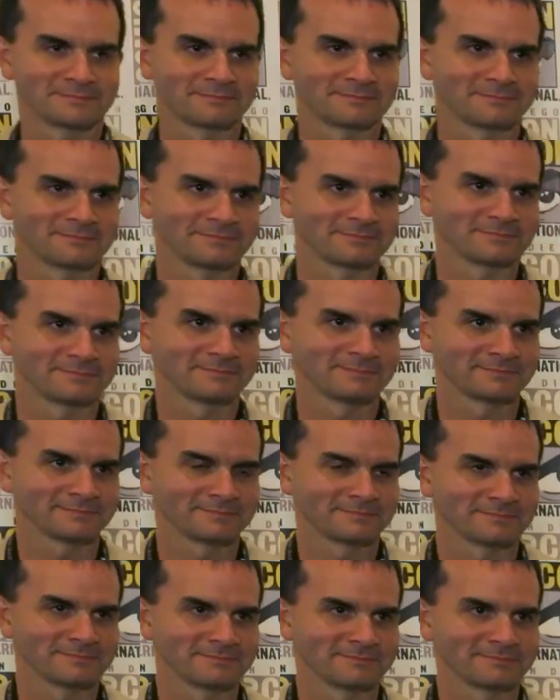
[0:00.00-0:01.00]

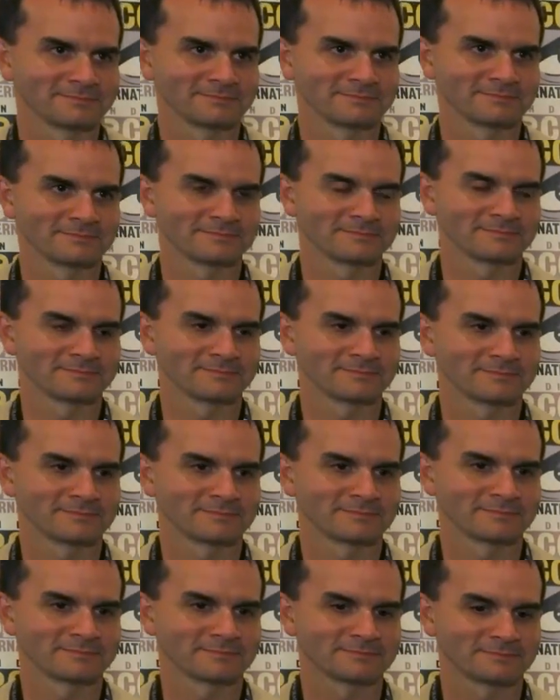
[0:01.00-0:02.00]

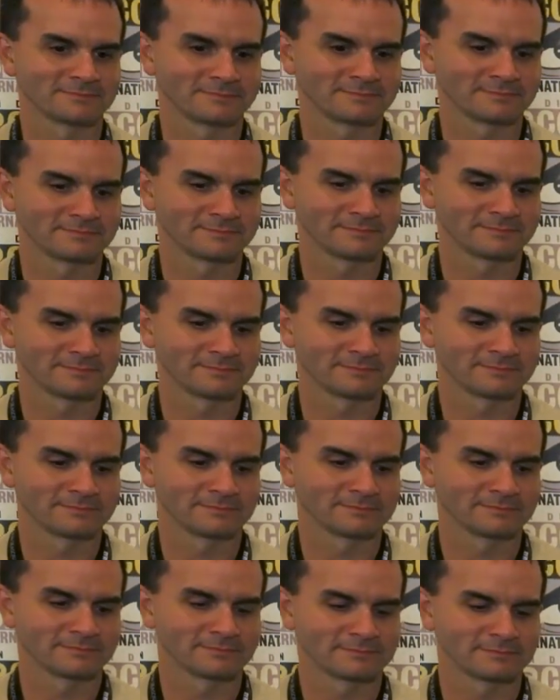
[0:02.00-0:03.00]

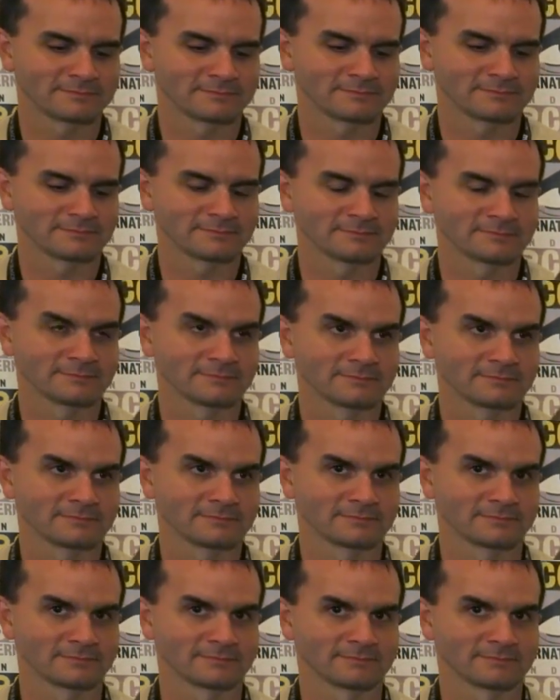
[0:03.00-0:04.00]

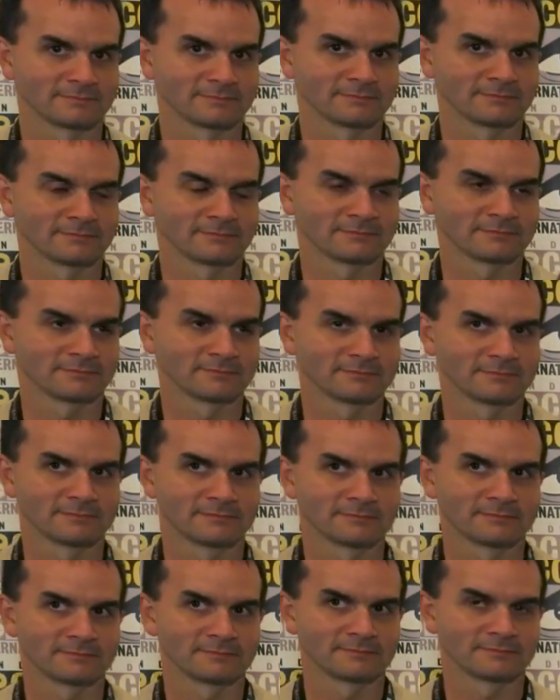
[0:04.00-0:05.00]

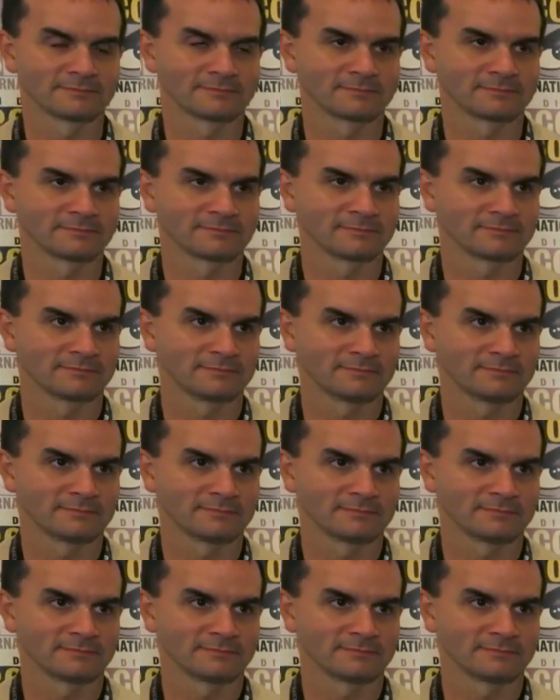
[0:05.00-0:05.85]
[no speech]